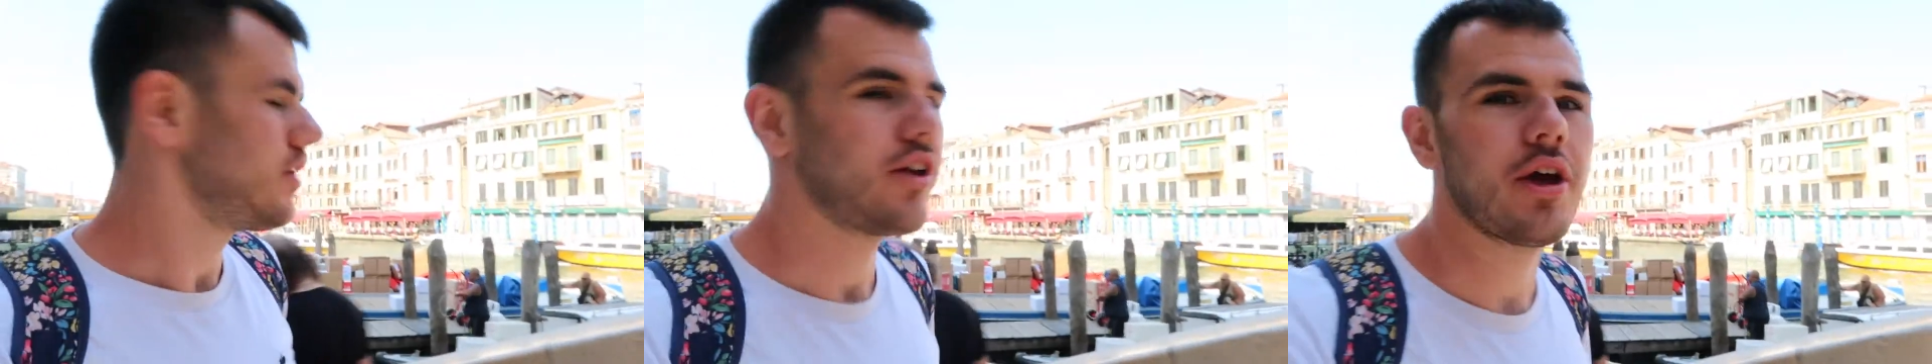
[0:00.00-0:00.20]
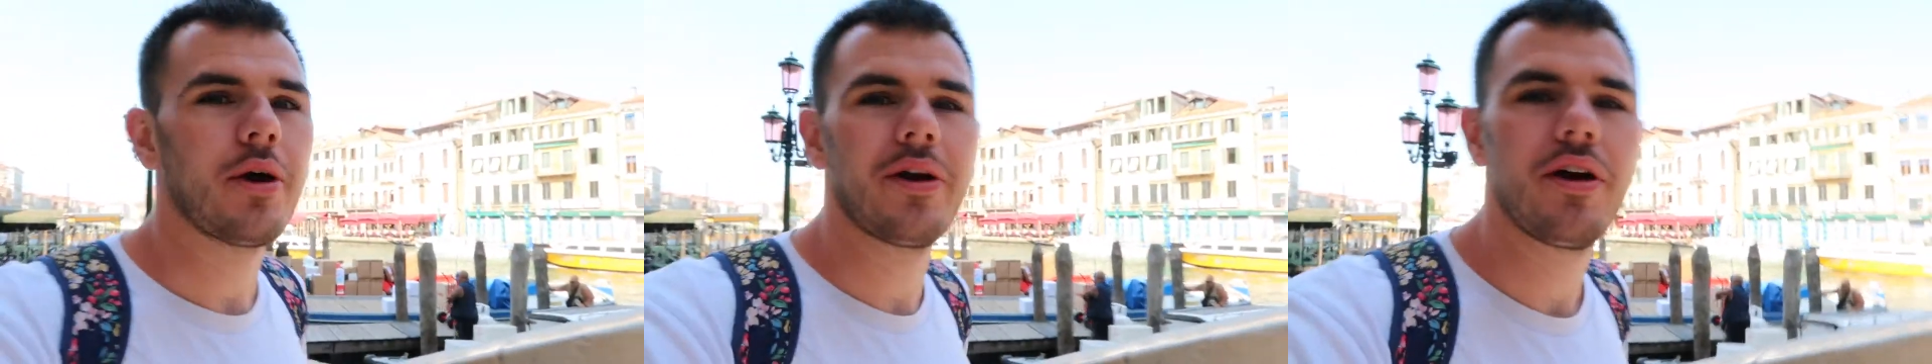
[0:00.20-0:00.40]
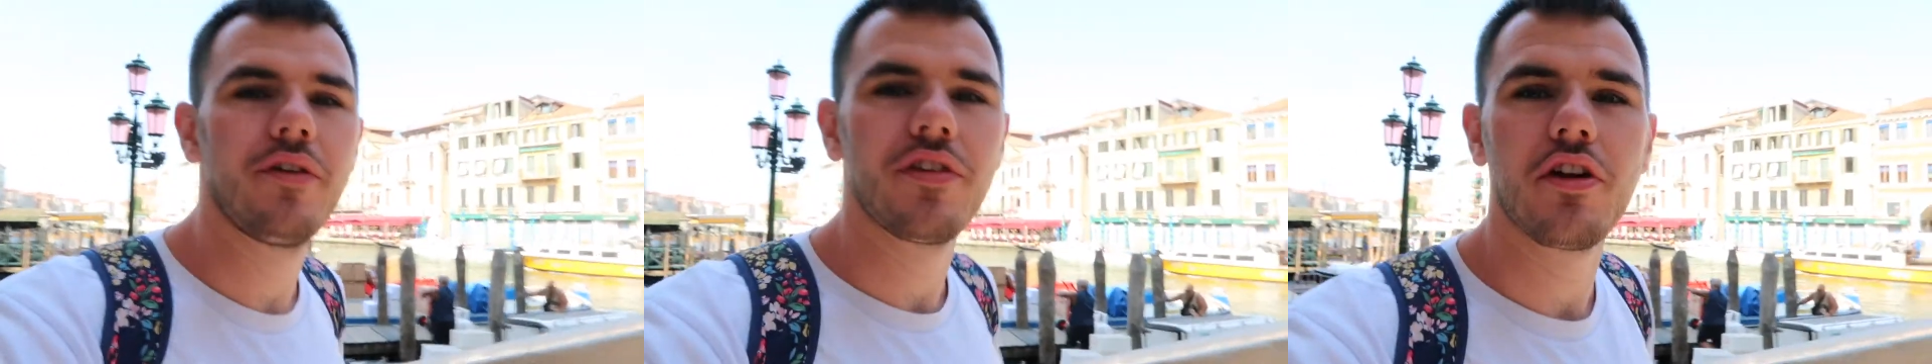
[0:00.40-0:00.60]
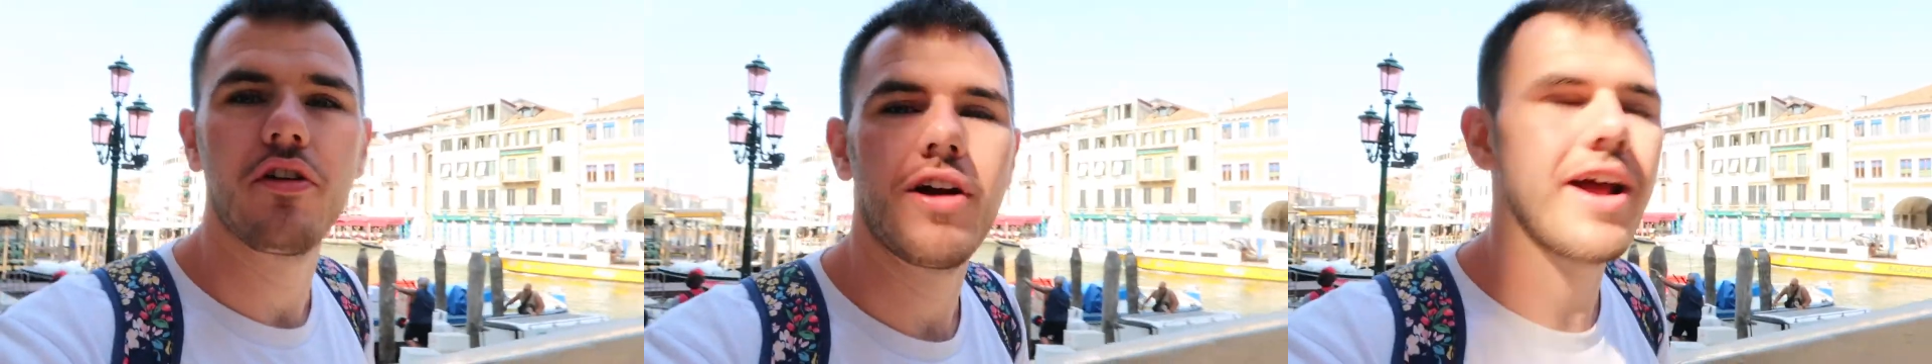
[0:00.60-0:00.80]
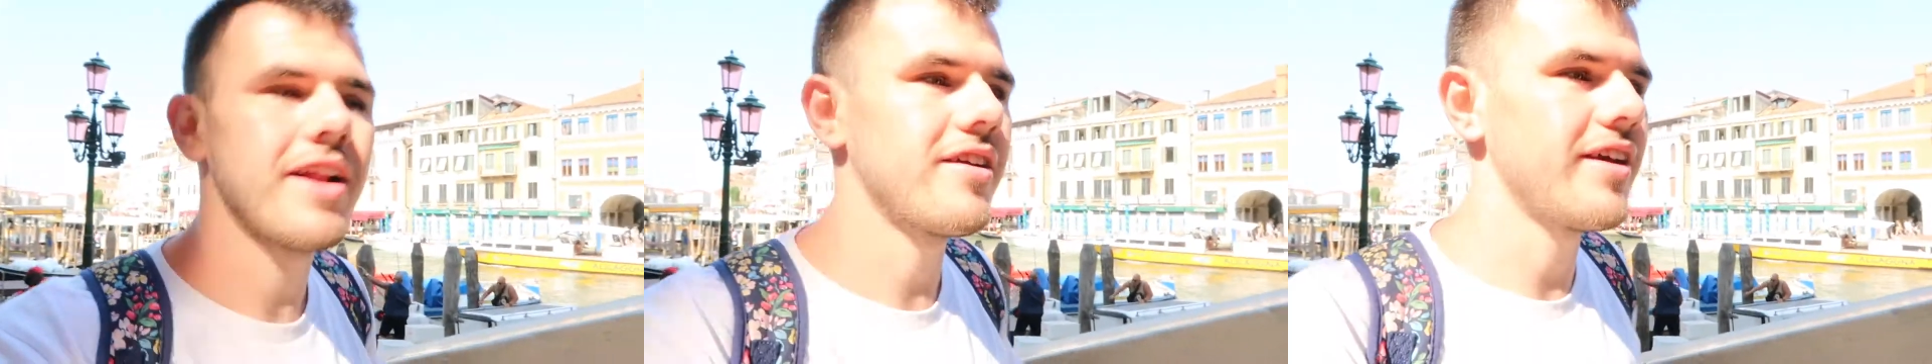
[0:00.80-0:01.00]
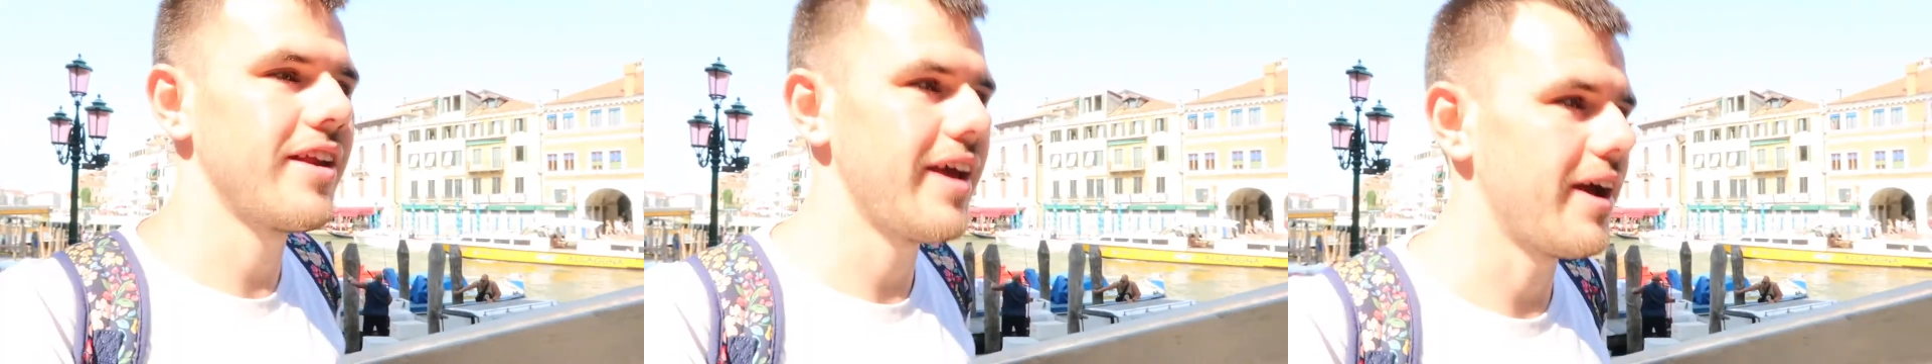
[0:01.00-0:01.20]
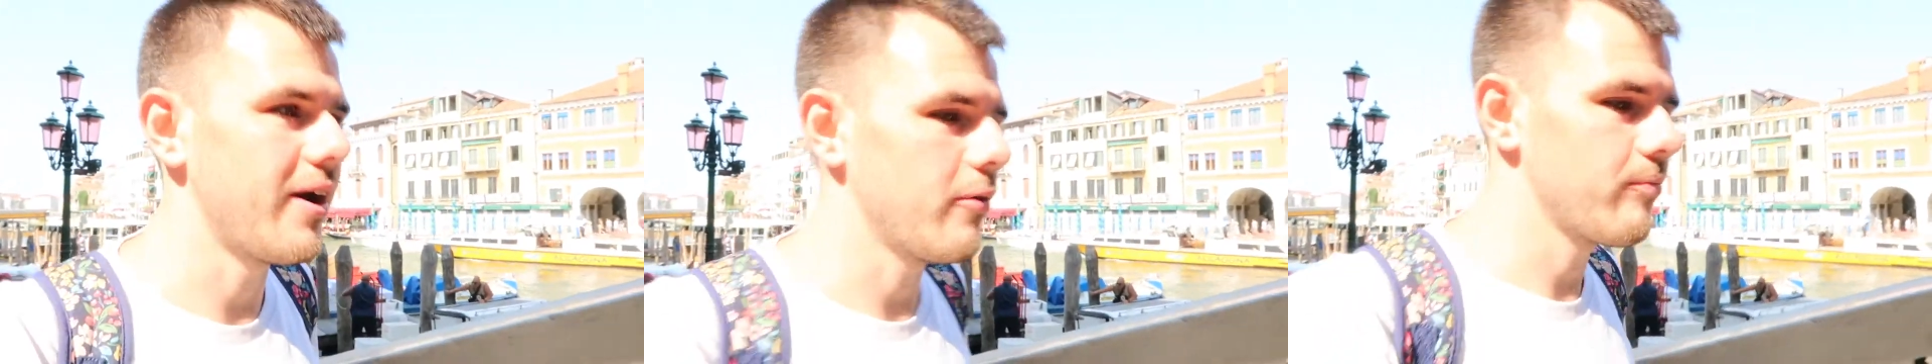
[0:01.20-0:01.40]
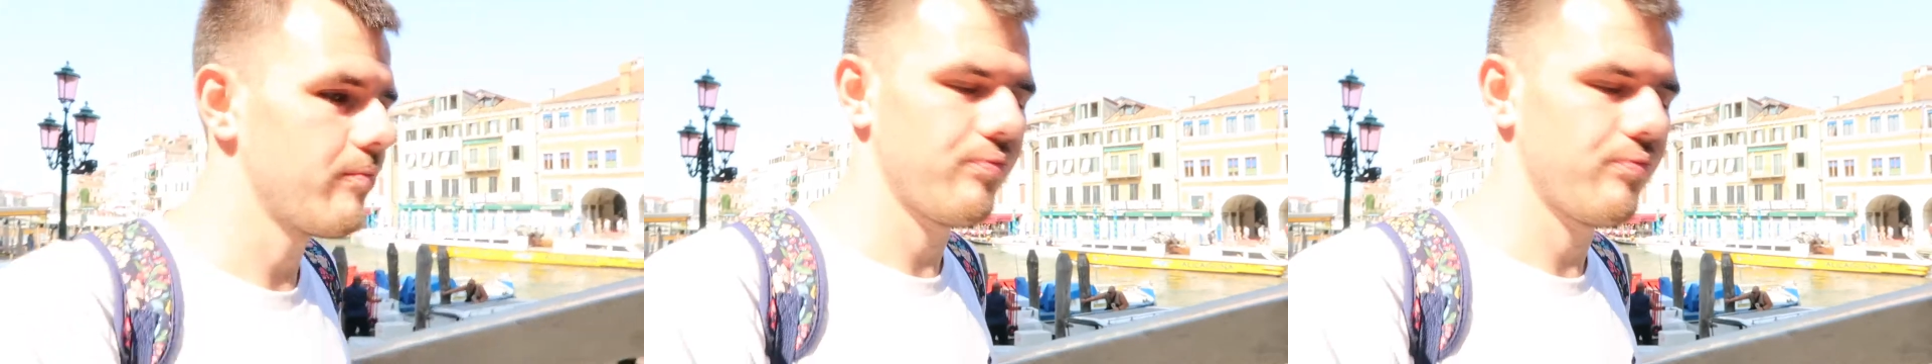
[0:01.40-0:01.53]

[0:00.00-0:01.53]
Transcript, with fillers: going over the Grand Canal.